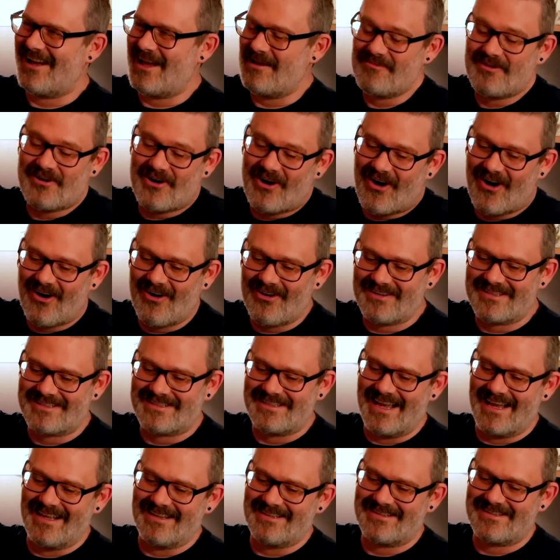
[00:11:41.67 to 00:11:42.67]
I'm Carl
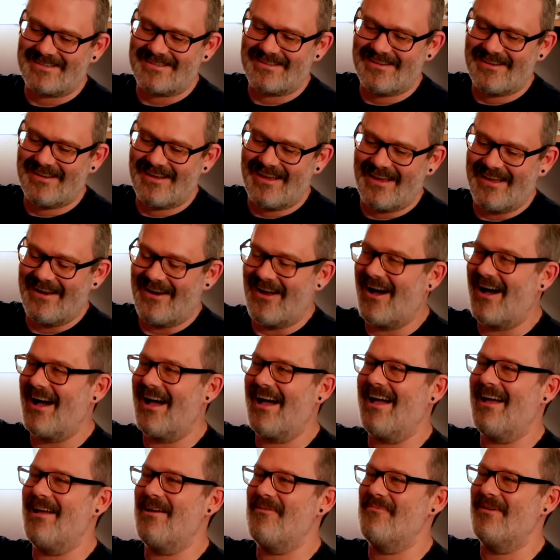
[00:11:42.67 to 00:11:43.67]
Seltz, and
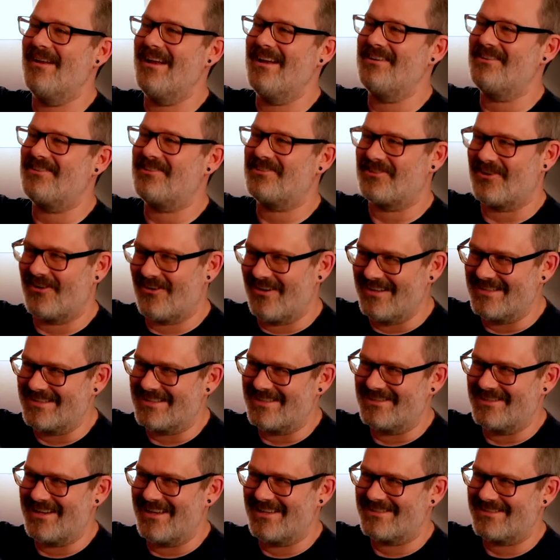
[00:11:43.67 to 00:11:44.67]
I'm an insurance
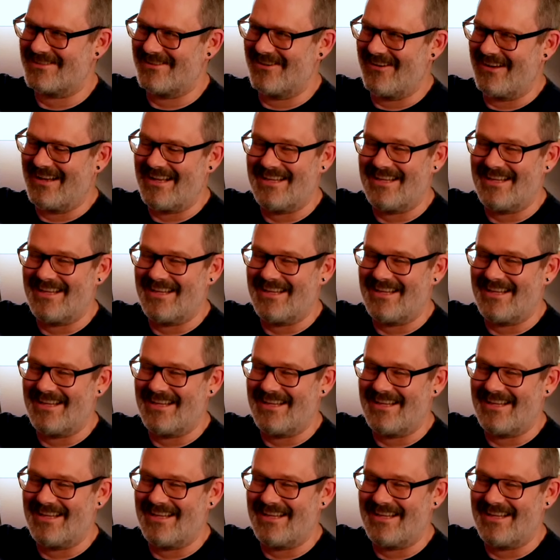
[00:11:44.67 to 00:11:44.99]
adjuster."